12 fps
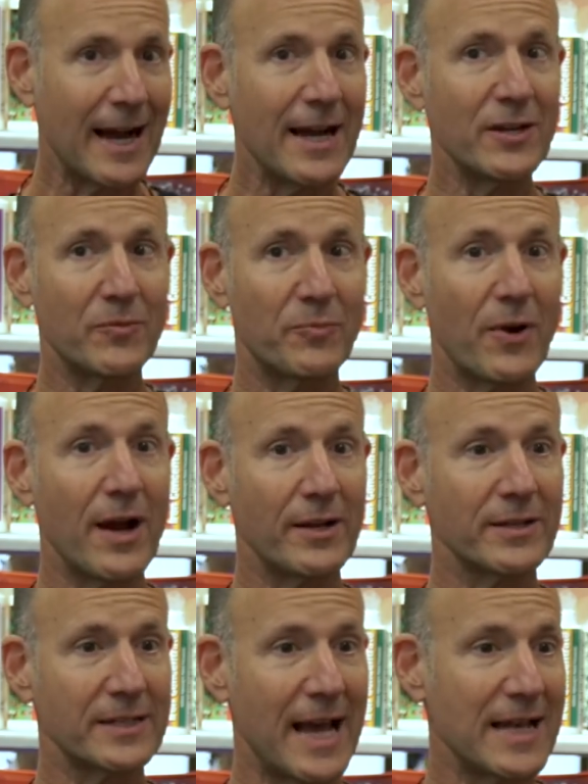kind of
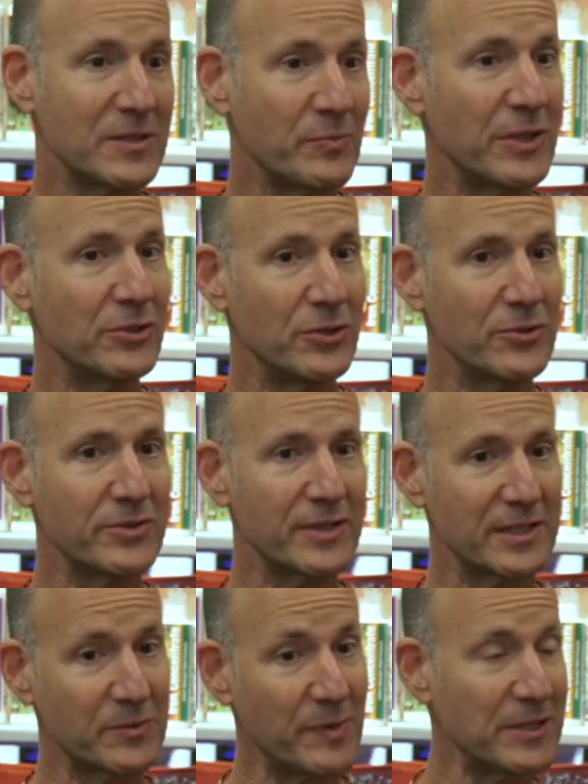product has been
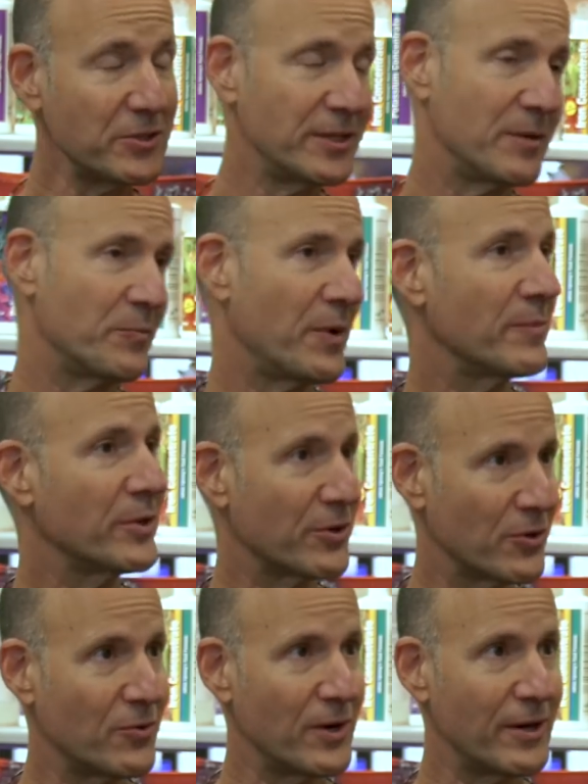used, especially in
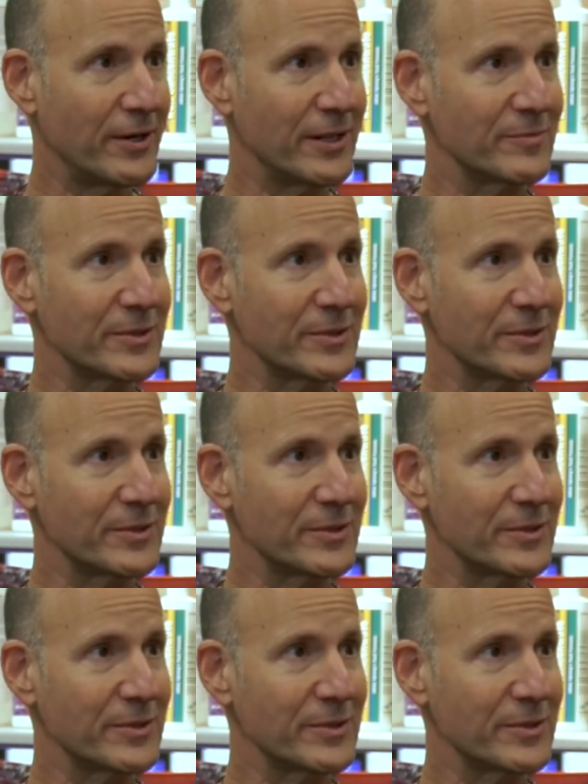public aquariums.